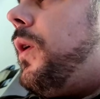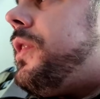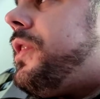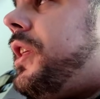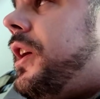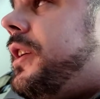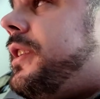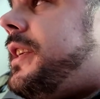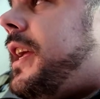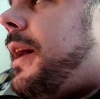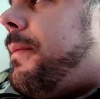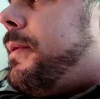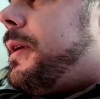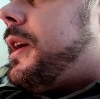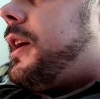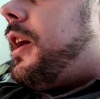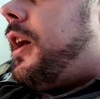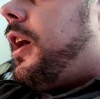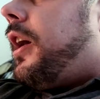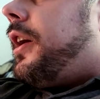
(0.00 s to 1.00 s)
with their
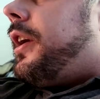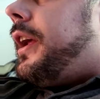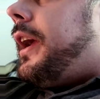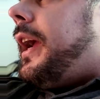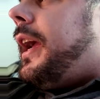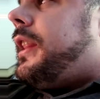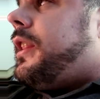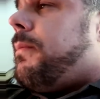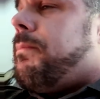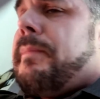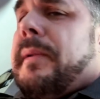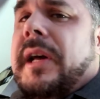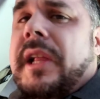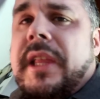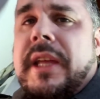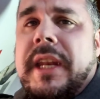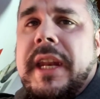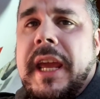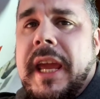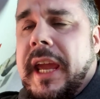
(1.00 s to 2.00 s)
debit card and the
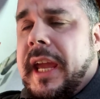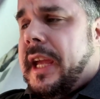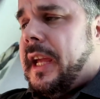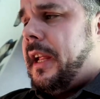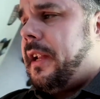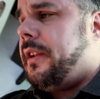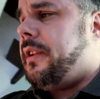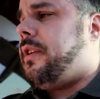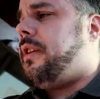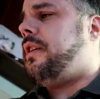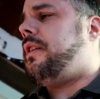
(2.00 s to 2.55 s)
bill in hand